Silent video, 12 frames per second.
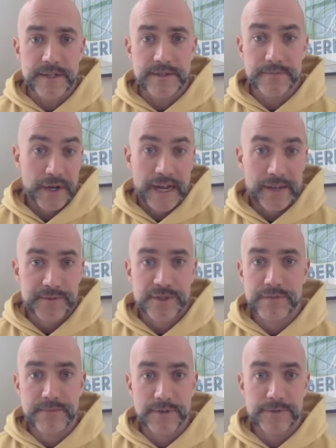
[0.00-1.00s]
Perhaps
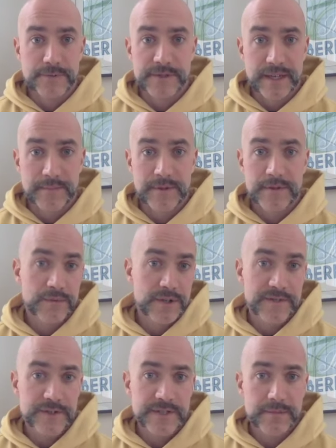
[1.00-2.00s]
you most resemble one
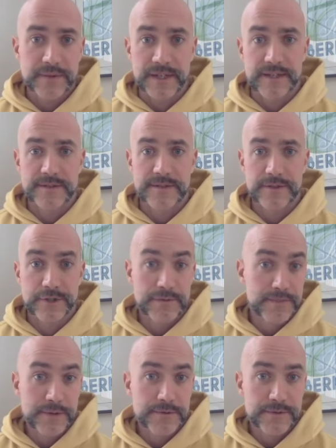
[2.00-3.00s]
of your siblings, or you
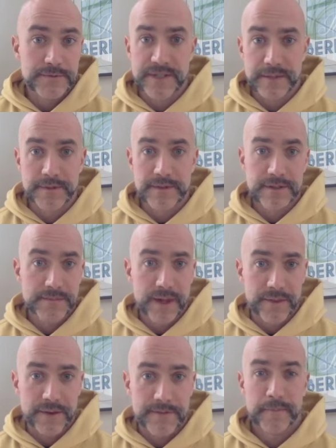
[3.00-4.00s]
most resemble your mother.